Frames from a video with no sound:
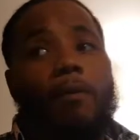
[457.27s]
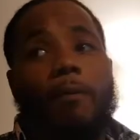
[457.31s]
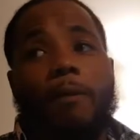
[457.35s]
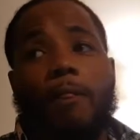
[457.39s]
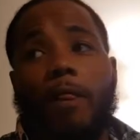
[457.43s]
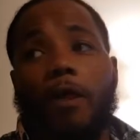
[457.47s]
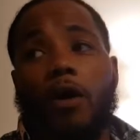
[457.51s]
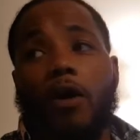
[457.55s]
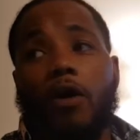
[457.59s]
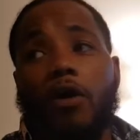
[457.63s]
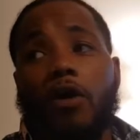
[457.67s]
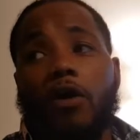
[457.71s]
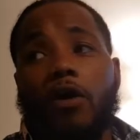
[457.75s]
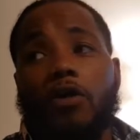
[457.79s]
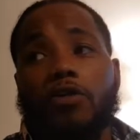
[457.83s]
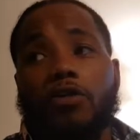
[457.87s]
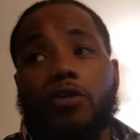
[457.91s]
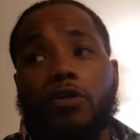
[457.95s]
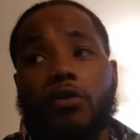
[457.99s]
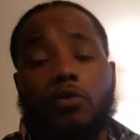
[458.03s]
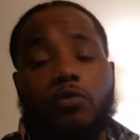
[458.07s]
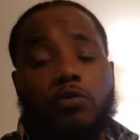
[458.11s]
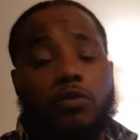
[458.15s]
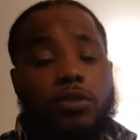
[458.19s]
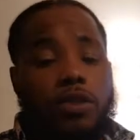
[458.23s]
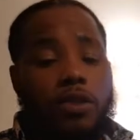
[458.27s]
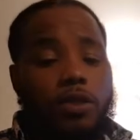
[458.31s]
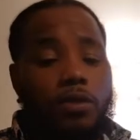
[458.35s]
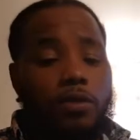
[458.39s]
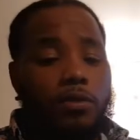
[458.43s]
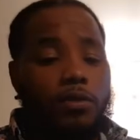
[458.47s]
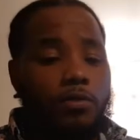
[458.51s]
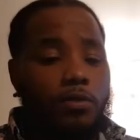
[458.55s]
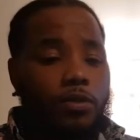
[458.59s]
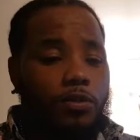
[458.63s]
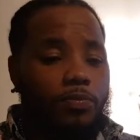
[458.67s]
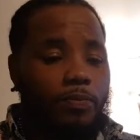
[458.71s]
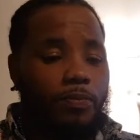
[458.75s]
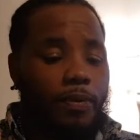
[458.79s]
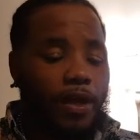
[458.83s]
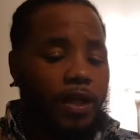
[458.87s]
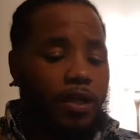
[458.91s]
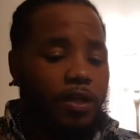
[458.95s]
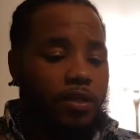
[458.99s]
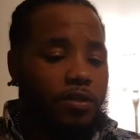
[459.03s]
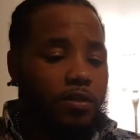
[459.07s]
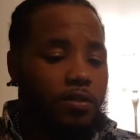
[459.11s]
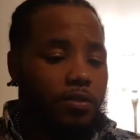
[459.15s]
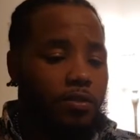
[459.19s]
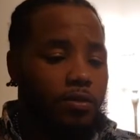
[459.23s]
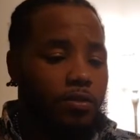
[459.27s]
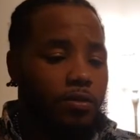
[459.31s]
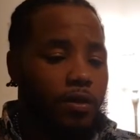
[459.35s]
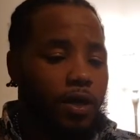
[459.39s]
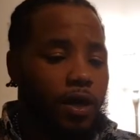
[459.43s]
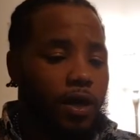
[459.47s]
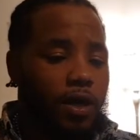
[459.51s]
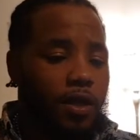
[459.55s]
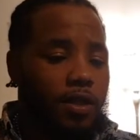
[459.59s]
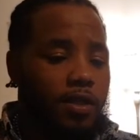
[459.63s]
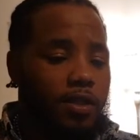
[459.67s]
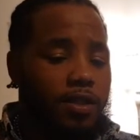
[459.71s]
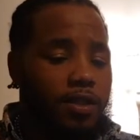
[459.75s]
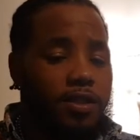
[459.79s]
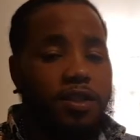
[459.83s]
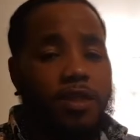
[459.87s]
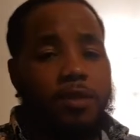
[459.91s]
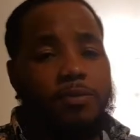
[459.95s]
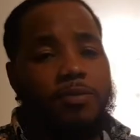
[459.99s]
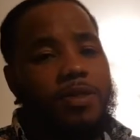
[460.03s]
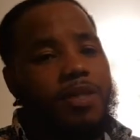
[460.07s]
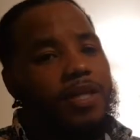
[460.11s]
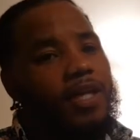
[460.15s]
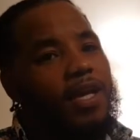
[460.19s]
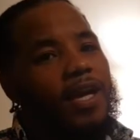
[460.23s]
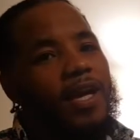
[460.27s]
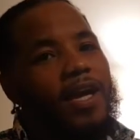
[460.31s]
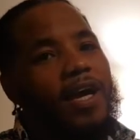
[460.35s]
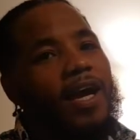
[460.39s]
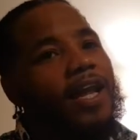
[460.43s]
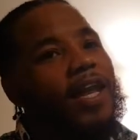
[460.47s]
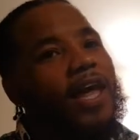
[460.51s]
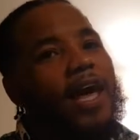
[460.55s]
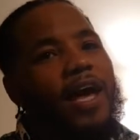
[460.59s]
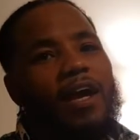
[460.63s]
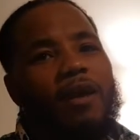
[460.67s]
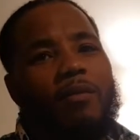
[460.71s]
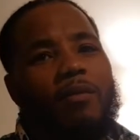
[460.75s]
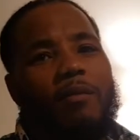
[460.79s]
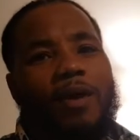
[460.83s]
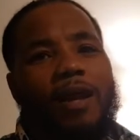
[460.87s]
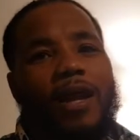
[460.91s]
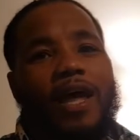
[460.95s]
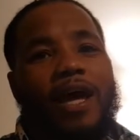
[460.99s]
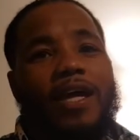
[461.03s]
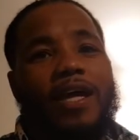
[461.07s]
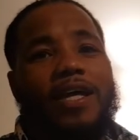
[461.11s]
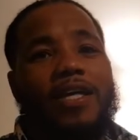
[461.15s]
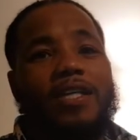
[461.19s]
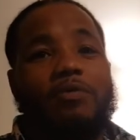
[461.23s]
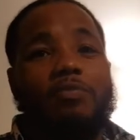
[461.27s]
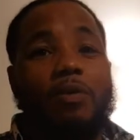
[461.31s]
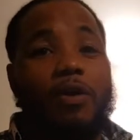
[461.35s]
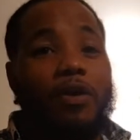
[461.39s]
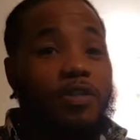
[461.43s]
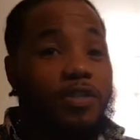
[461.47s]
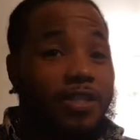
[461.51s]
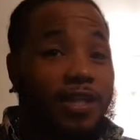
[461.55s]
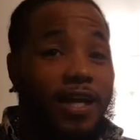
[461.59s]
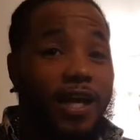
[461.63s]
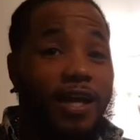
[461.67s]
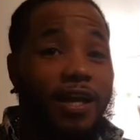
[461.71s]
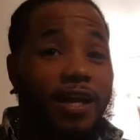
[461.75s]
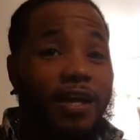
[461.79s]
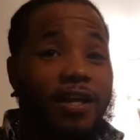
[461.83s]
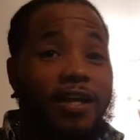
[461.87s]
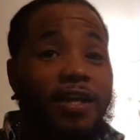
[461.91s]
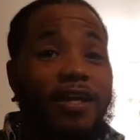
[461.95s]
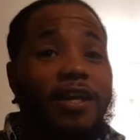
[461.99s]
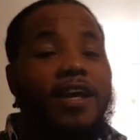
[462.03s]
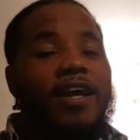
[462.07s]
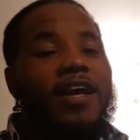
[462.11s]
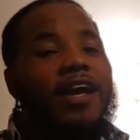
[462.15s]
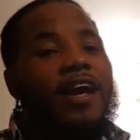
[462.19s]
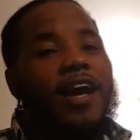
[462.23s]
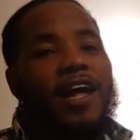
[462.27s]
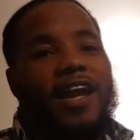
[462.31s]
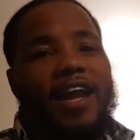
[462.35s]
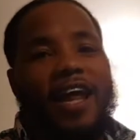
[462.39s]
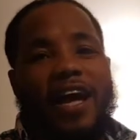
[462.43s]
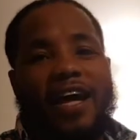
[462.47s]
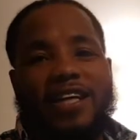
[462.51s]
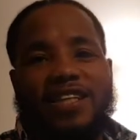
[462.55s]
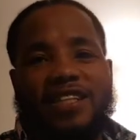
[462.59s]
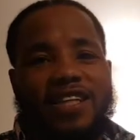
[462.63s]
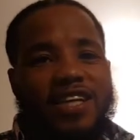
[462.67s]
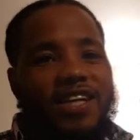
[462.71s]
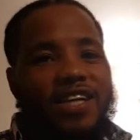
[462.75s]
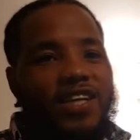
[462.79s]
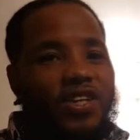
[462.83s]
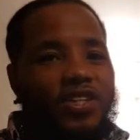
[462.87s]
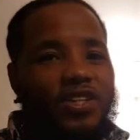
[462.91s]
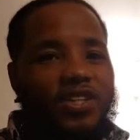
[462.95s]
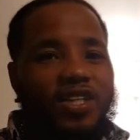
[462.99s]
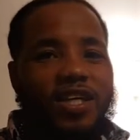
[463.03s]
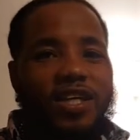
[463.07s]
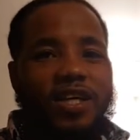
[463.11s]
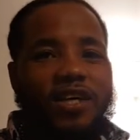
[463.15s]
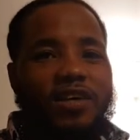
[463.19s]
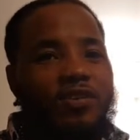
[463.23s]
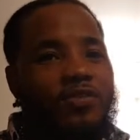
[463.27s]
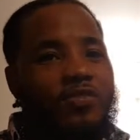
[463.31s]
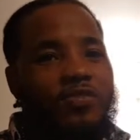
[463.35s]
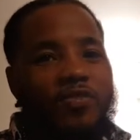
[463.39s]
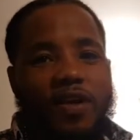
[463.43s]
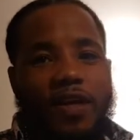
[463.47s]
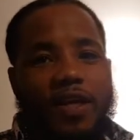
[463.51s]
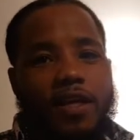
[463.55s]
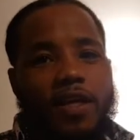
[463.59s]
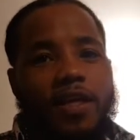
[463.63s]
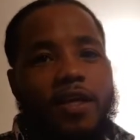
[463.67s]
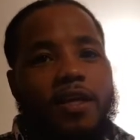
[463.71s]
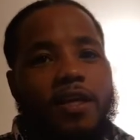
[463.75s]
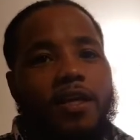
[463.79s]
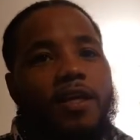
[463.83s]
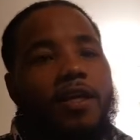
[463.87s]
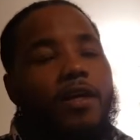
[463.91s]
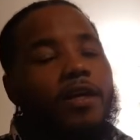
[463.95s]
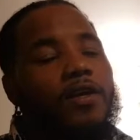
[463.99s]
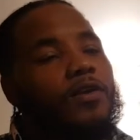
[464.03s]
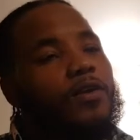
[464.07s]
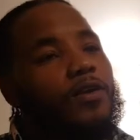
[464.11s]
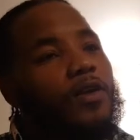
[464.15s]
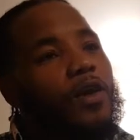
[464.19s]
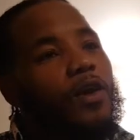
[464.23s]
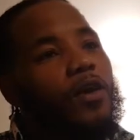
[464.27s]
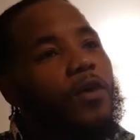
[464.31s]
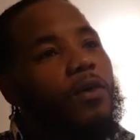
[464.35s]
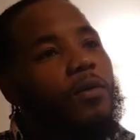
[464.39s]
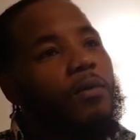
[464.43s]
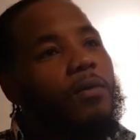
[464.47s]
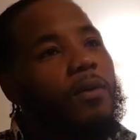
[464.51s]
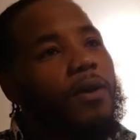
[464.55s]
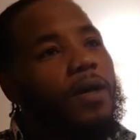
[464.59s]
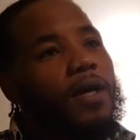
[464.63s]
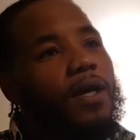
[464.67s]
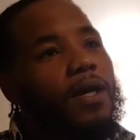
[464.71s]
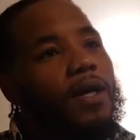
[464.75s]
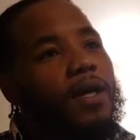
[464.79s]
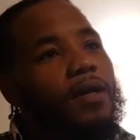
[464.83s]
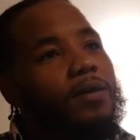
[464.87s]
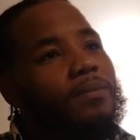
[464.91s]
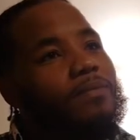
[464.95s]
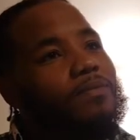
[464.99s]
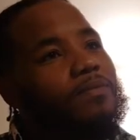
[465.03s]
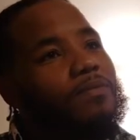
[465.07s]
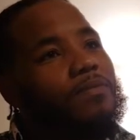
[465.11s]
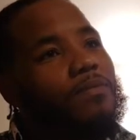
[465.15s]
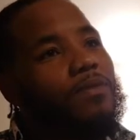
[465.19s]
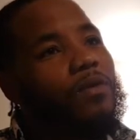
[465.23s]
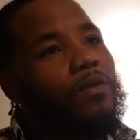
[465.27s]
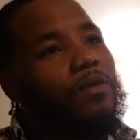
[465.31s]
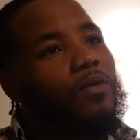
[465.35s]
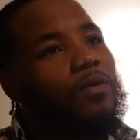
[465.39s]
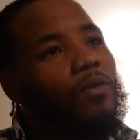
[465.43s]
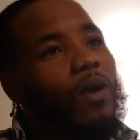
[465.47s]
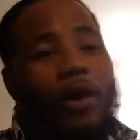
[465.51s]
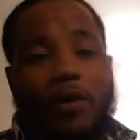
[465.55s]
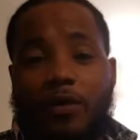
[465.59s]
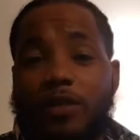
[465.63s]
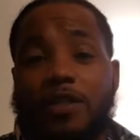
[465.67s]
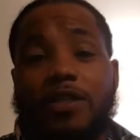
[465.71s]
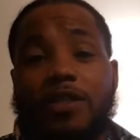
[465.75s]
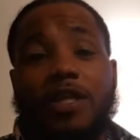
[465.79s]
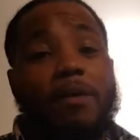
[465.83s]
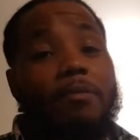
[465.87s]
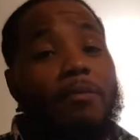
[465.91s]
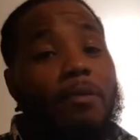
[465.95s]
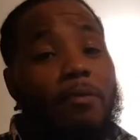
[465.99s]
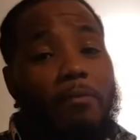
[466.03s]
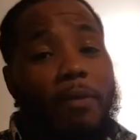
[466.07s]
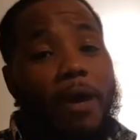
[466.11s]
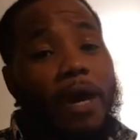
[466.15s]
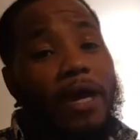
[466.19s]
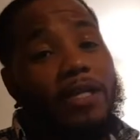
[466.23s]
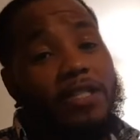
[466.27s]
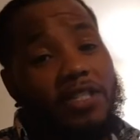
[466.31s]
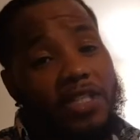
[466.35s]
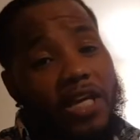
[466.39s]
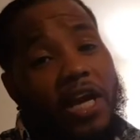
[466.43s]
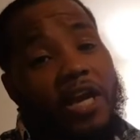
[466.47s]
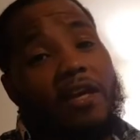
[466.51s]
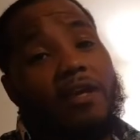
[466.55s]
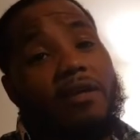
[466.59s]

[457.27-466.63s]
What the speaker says: all due to respect to the Gypsy King. I like him. I like his personality. I like his energy. He's funny, But Wilder's coming back, Jack.